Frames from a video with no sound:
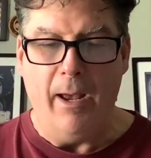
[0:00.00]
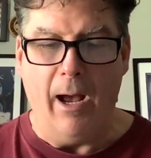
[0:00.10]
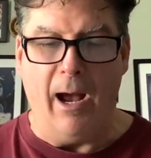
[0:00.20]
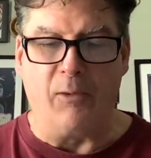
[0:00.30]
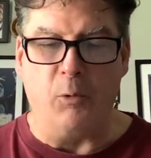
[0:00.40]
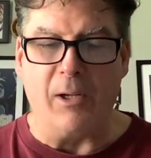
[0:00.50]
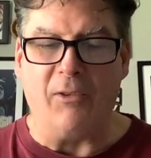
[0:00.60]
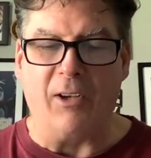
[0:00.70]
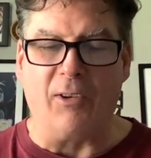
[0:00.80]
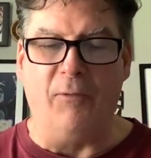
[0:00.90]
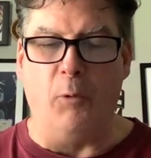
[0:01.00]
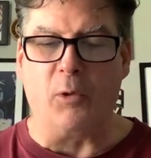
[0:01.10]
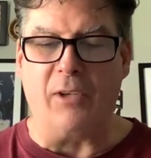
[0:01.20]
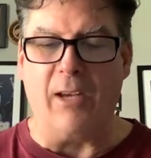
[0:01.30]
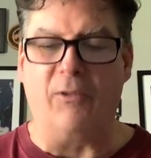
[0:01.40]

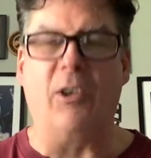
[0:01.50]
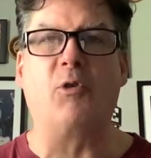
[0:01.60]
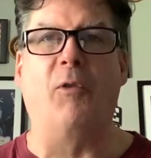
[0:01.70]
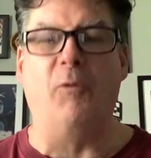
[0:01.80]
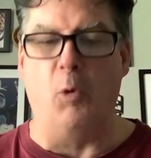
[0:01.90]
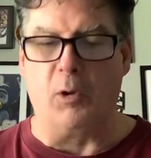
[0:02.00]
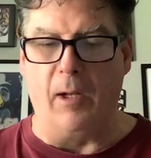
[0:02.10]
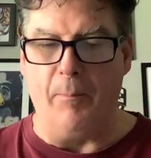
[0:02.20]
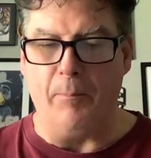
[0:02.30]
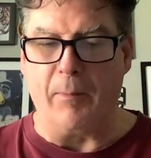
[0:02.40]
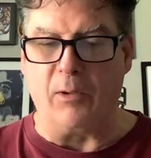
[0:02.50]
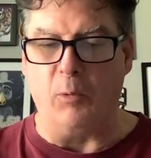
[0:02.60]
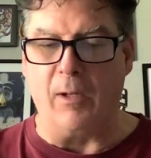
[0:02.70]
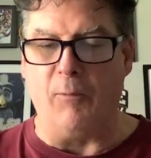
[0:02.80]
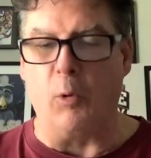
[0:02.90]
26-14, Central Florida beat
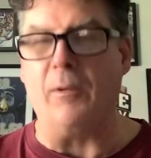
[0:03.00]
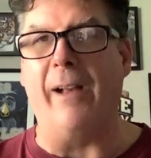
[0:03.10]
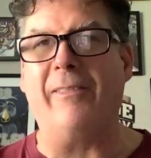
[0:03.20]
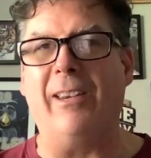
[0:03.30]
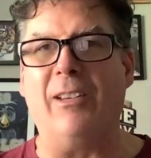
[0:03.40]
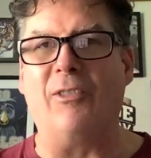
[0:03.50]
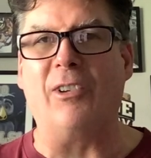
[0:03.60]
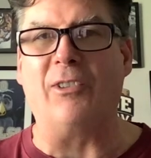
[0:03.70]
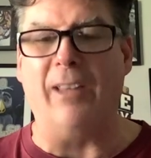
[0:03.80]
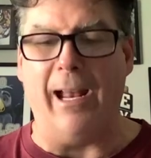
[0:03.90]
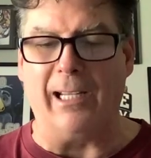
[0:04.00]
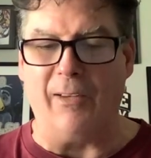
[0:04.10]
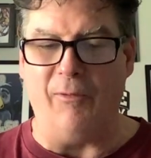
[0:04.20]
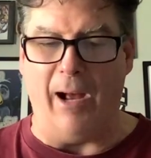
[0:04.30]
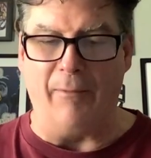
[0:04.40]
24-19, Cincinnati
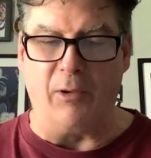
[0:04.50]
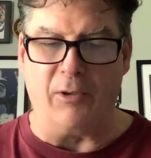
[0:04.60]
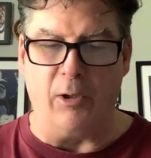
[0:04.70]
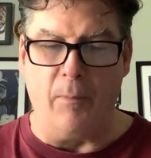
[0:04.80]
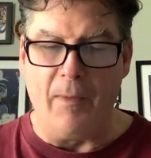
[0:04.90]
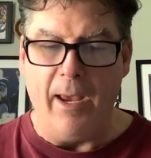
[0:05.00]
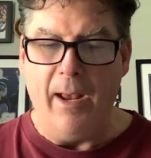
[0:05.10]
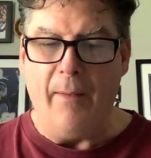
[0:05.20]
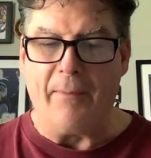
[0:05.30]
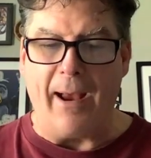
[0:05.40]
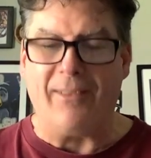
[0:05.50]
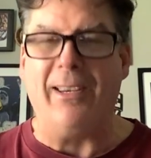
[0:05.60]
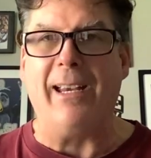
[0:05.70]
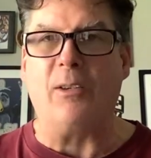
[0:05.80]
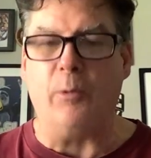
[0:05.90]
5-2.
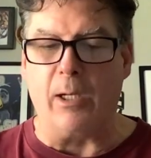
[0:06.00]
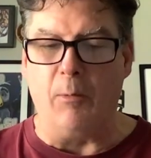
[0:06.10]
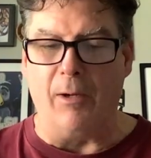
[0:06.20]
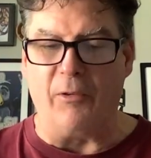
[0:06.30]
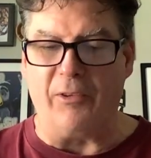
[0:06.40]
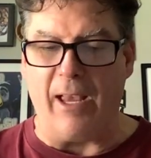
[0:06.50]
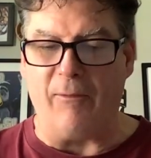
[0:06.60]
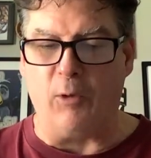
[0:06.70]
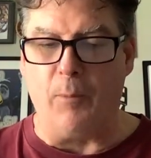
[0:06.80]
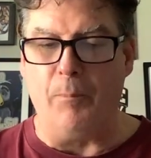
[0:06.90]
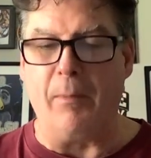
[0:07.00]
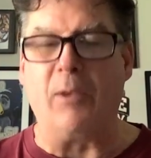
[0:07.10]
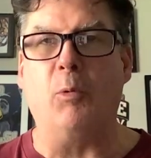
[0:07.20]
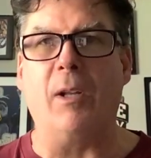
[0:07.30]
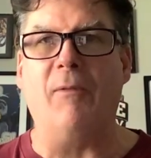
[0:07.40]
19-21, Stanford
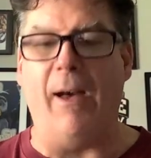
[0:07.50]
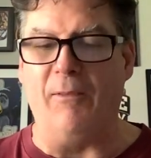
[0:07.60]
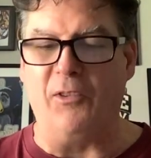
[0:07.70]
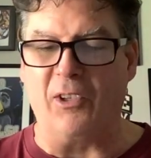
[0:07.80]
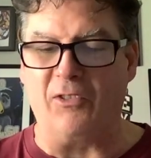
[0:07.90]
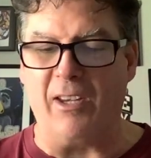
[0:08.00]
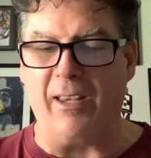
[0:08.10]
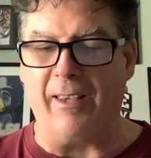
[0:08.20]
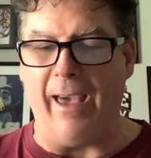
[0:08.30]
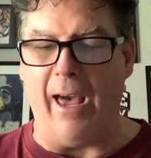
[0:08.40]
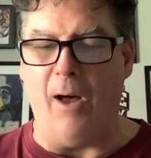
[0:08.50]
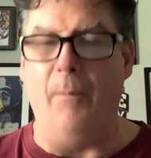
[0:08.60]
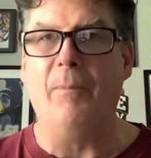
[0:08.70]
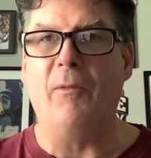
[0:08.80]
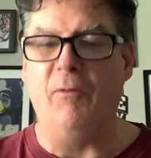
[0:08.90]
beat 25-16,
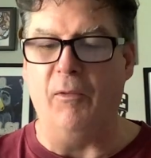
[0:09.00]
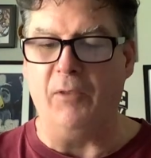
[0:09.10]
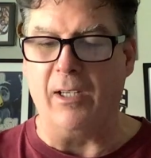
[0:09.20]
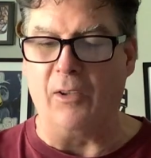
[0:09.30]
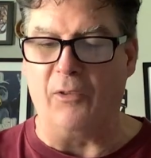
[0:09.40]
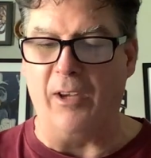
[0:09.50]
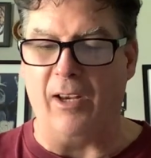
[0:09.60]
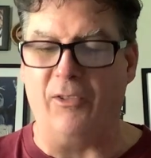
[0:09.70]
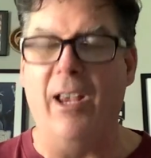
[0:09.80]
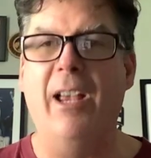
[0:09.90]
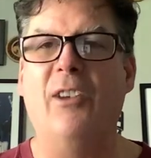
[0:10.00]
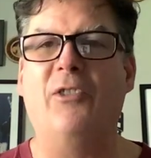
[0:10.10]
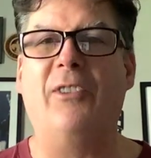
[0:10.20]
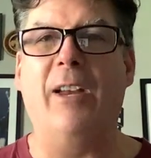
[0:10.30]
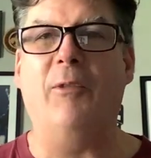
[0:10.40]
Cal 15-6.
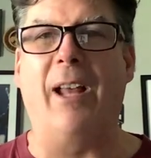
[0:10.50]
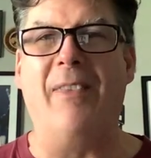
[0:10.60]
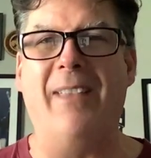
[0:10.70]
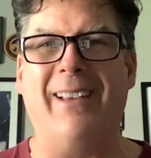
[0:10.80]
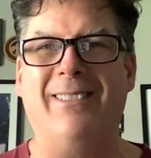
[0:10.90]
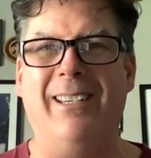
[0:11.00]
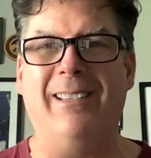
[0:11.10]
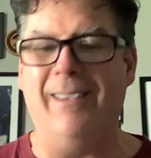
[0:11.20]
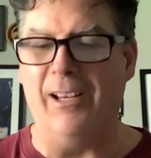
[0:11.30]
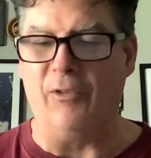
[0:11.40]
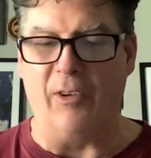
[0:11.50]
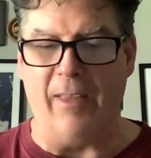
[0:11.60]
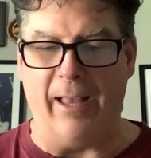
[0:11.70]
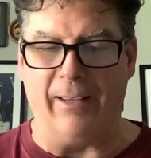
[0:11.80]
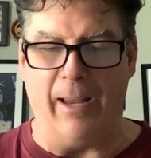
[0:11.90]
Stanford had 19 hits in
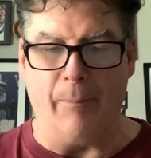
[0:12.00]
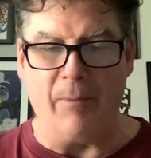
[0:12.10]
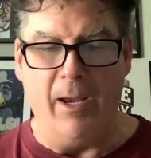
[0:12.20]
that game.